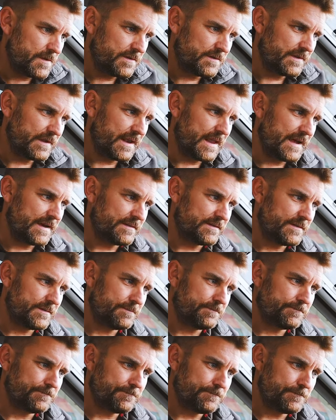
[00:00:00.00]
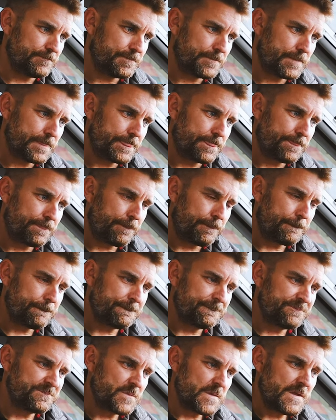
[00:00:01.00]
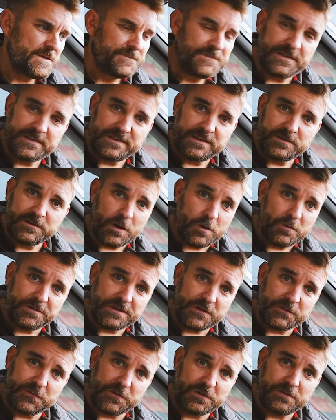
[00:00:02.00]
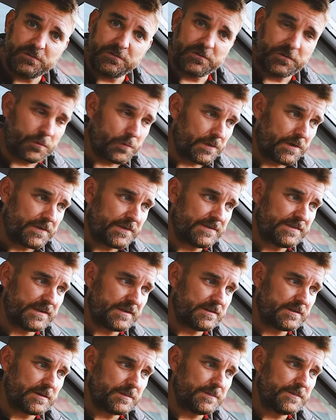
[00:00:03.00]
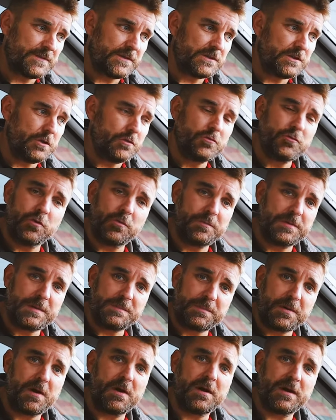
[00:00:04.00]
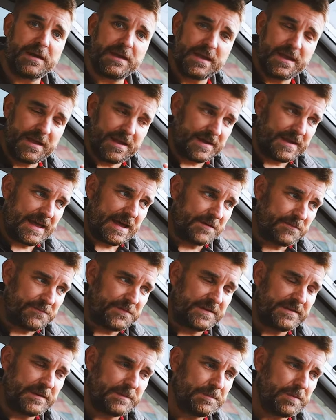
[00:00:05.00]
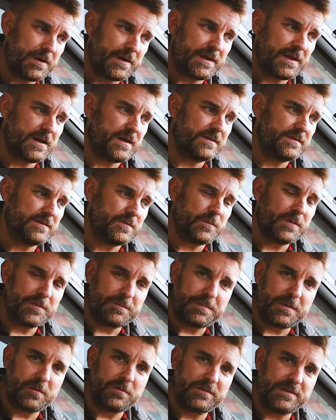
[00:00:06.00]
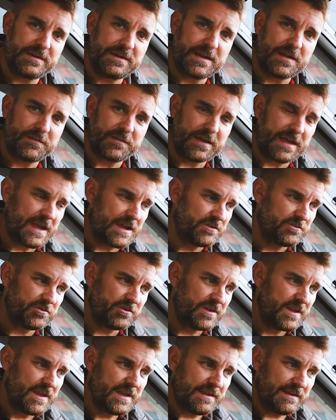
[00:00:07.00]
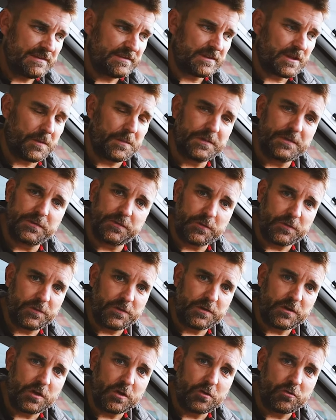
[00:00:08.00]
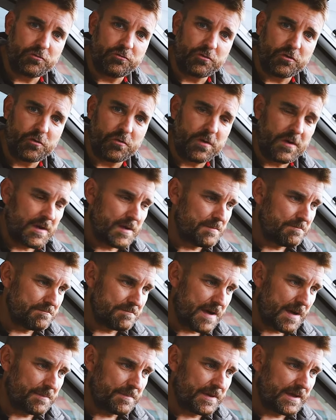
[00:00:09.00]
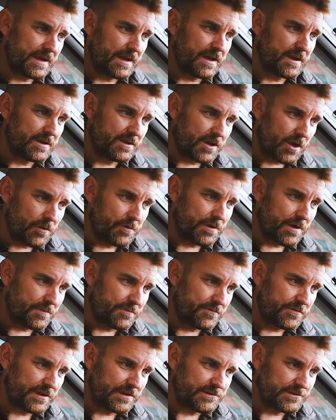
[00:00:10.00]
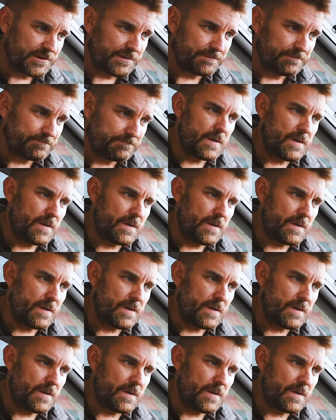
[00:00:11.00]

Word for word: Select. This is no different to one of the systems that you'd normally buy and have fitted by us with built-in navigation. It's going through the usual mapping and load up feature.